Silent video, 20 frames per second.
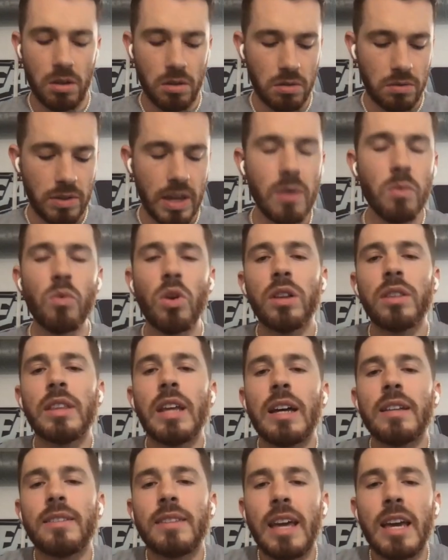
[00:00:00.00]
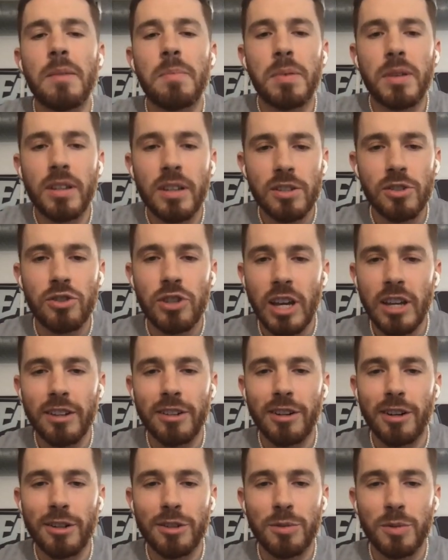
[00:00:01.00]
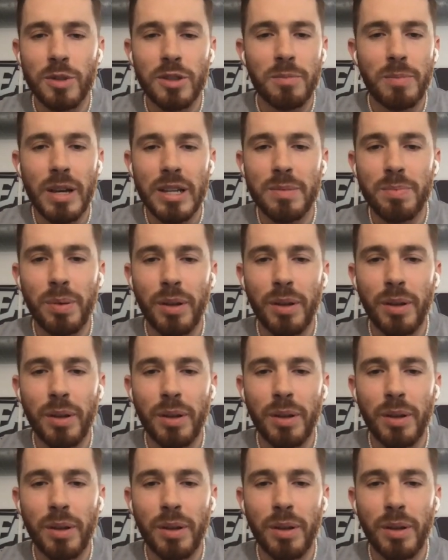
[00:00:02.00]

They won that day because Jalen Hurts was the best